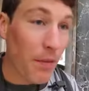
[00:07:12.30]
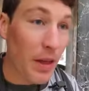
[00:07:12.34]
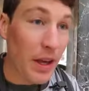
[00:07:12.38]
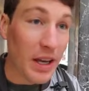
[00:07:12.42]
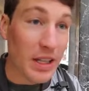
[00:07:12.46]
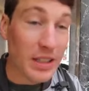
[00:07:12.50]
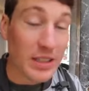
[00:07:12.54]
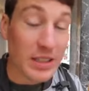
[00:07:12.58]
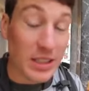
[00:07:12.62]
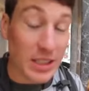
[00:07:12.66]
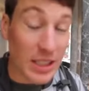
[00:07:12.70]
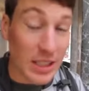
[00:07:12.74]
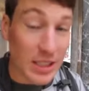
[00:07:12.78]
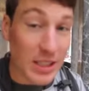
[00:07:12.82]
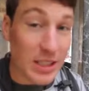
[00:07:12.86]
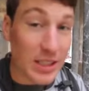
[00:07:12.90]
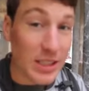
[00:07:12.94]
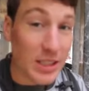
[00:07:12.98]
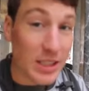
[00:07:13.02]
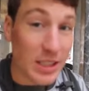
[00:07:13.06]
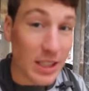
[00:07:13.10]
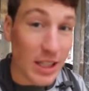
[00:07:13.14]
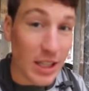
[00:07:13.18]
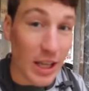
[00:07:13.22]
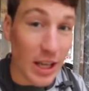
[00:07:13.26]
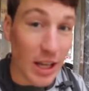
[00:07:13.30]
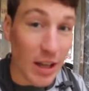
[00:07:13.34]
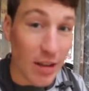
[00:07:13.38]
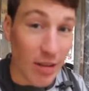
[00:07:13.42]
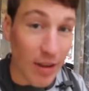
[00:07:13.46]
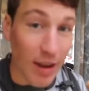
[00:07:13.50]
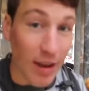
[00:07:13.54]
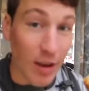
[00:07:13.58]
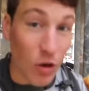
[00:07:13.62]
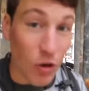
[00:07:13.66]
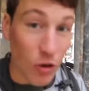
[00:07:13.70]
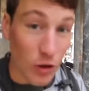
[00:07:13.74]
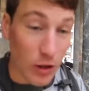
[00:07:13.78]
The consistency is
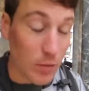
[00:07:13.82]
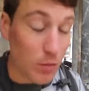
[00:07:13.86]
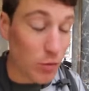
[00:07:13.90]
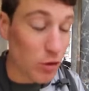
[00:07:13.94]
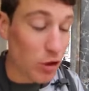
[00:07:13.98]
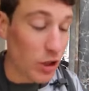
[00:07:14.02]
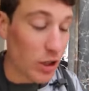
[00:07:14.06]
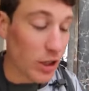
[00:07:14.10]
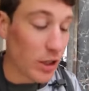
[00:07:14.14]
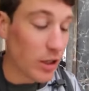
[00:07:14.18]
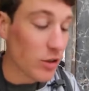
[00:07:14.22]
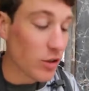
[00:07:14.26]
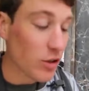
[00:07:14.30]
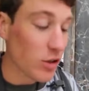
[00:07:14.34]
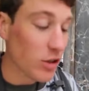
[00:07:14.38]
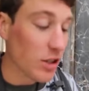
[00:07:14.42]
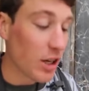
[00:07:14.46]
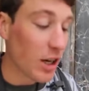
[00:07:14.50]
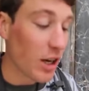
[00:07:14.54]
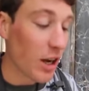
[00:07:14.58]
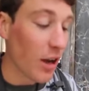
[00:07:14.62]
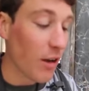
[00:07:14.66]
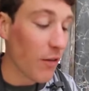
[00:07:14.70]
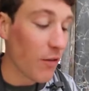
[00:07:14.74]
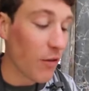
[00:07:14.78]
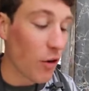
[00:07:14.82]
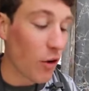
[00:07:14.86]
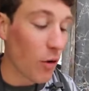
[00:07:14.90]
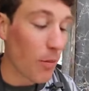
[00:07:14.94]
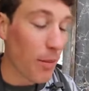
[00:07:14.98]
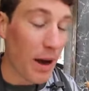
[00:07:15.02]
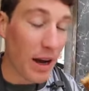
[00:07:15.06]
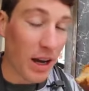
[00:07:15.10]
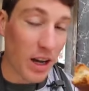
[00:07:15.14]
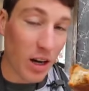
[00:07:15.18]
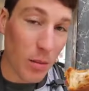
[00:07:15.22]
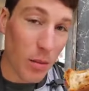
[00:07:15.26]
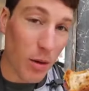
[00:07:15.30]
like cream cheese, just like if you're
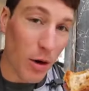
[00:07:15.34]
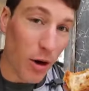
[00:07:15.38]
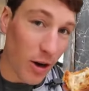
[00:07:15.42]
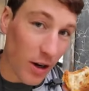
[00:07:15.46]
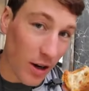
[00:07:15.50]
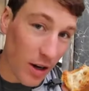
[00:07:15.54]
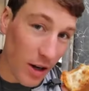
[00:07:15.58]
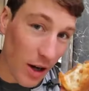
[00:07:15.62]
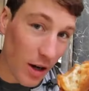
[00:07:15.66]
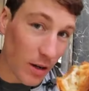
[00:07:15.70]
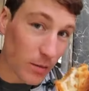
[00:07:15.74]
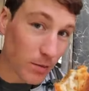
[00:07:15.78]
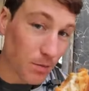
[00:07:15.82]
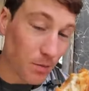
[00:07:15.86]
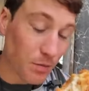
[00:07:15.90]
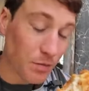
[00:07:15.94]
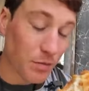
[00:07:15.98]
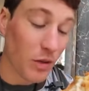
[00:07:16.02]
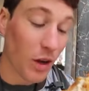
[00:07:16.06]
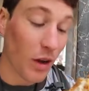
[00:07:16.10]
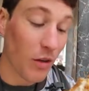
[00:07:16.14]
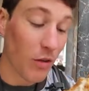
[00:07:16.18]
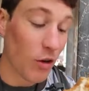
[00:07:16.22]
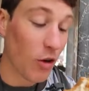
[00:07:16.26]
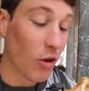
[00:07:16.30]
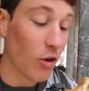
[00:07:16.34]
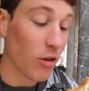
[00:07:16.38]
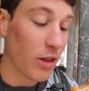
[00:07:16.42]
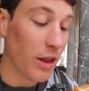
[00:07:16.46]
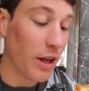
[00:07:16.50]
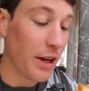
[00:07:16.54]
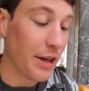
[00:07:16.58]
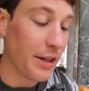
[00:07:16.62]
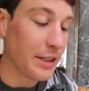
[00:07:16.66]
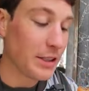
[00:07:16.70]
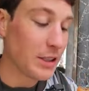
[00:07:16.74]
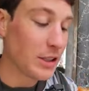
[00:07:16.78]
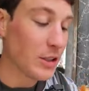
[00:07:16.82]
back in America, you know what
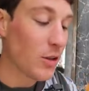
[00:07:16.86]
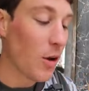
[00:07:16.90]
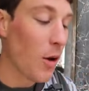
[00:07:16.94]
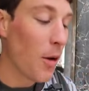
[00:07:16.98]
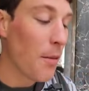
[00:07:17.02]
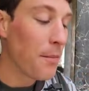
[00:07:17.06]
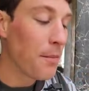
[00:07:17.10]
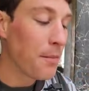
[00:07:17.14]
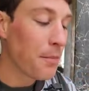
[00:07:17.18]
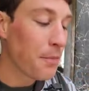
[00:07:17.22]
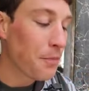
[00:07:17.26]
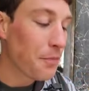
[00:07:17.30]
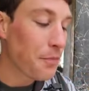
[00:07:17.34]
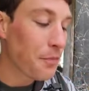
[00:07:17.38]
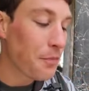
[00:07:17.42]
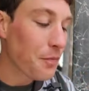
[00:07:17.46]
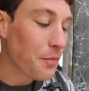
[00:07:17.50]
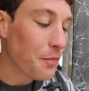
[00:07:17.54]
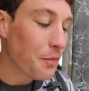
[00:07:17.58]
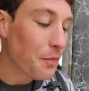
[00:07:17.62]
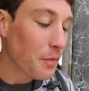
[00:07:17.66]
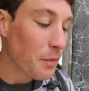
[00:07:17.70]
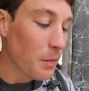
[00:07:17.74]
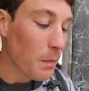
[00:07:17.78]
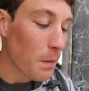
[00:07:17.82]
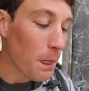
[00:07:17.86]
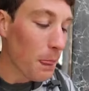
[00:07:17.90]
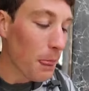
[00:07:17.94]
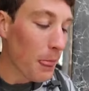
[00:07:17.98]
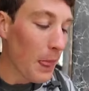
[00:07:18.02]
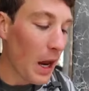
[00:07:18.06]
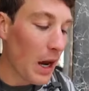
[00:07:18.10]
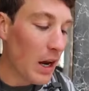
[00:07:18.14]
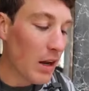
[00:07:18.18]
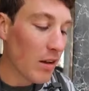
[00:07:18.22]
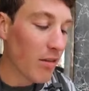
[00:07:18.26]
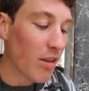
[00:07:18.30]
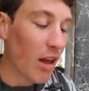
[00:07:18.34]
that is.
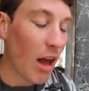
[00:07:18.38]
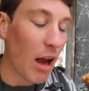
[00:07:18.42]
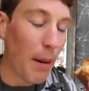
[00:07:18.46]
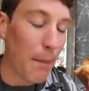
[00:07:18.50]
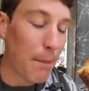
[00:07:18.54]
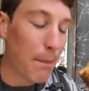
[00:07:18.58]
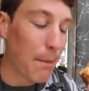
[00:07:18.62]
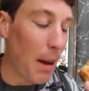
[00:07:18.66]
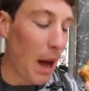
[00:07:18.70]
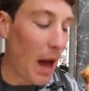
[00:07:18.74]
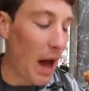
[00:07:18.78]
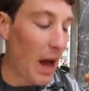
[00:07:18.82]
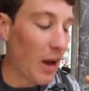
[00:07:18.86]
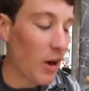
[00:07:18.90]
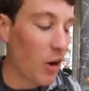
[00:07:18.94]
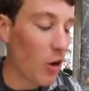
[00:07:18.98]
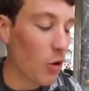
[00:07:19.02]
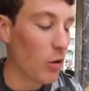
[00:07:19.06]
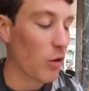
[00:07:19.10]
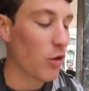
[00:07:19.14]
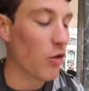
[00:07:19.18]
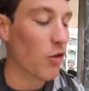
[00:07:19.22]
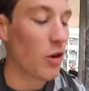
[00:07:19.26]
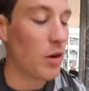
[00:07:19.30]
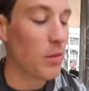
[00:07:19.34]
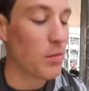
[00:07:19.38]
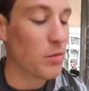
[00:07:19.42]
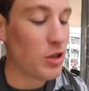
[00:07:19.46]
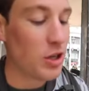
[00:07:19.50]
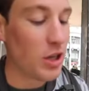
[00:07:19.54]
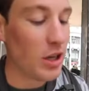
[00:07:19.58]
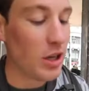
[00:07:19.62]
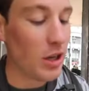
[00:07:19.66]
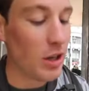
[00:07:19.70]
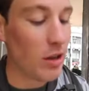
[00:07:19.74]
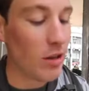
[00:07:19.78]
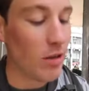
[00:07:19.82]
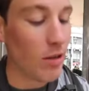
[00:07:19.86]
It's like pie dough with cream
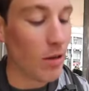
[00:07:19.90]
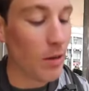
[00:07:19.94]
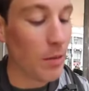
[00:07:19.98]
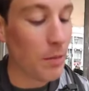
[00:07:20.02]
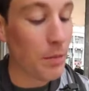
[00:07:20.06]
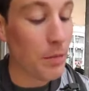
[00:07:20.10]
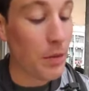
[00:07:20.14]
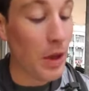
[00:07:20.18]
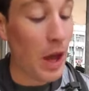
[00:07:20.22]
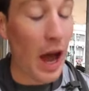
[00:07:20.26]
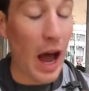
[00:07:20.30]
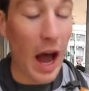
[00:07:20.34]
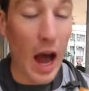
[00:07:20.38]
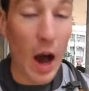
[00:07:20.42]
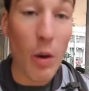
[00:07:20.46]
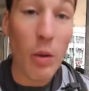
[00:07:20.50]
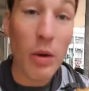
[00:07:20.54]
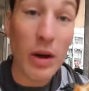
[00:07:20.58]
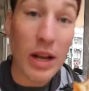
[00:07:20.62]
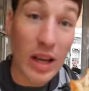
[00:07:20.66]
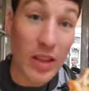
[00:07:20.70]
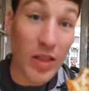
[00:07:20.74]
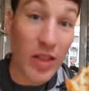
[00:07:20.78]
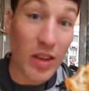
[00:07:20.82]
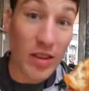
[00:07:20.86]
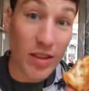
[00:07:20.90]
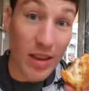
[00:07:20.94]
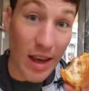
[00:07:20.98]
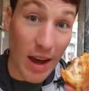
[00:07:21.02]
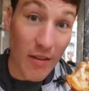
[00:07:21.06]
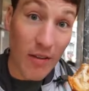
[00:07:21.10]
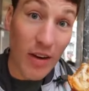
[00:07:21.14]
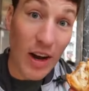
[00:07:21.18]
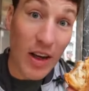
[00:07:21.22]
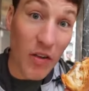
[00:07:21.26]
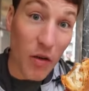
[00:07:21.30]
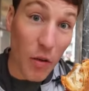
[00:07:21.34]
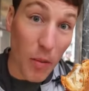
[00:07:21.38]
cheese. I would eat this
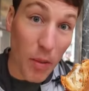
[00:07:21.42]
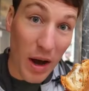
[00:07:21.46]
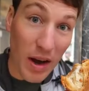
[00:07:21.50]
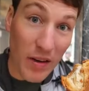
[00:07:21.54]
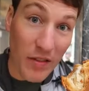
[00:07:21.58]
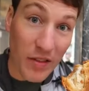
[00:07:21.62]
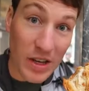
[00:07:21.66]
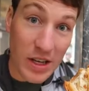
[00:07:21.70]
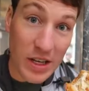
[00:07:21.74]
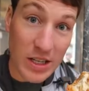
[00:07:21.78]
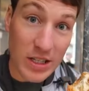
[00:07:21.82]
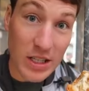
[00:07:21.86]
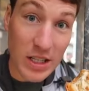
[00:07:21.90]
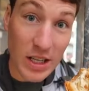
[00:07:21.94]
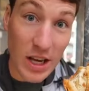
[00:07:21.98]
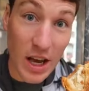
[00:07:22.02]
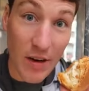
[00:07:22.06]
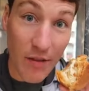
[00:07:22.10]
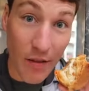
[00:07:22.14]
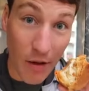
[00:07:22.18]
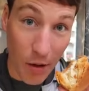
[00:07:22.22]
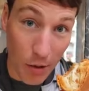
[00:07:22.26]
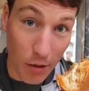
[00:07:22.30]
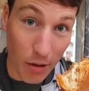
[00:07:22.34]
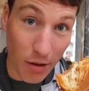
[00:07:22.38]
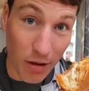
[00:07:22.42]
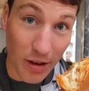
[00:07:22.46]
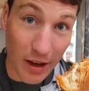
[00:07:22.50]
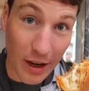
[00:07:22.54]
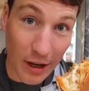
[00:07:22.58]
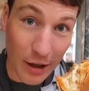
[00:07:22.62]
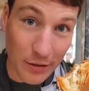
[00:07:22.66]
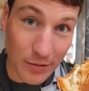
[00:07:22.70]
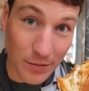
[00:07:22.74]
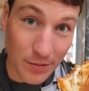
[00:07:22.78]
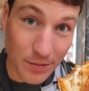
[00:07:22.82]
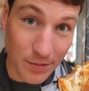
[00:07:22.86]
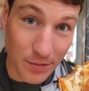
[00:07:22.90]
every day for breakfast if I was
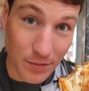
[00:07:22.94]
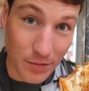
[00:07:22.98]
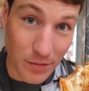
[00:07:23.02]
allowed.